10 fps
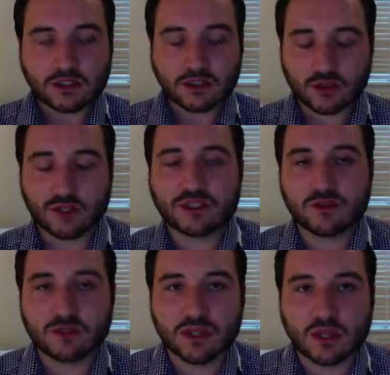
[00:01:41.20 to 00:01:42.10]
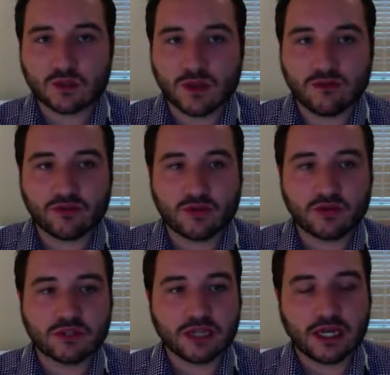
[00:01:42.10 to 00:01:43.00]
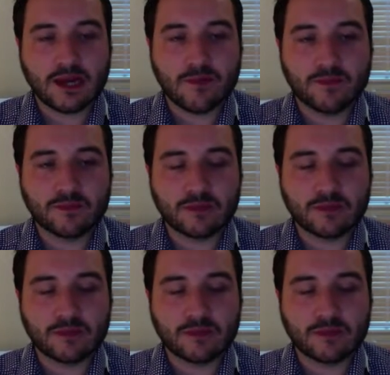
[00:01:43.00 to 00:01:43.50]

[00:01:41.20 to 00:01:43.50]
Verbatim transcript: the question was asked whether or not um,